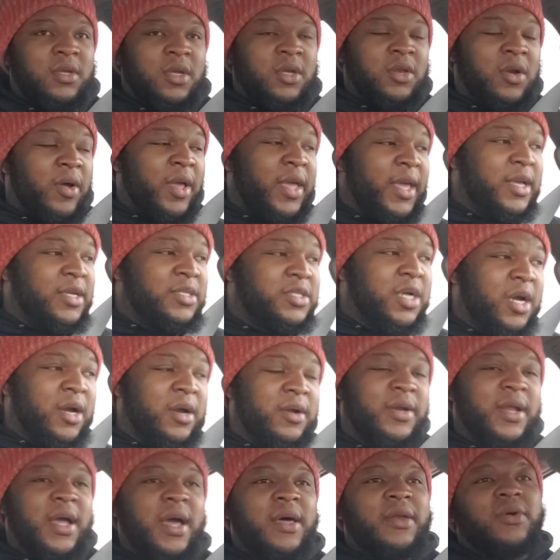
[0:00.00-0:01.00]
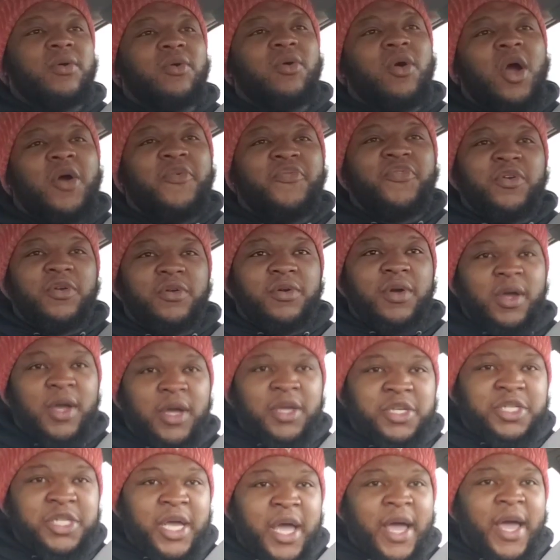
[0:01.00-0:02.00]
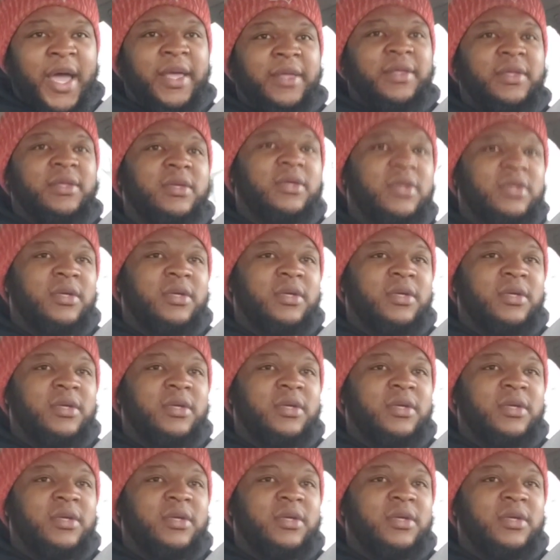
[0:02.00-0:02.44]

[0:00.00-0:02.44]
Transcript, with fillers: You know, he could turn down a Crawford uh, shot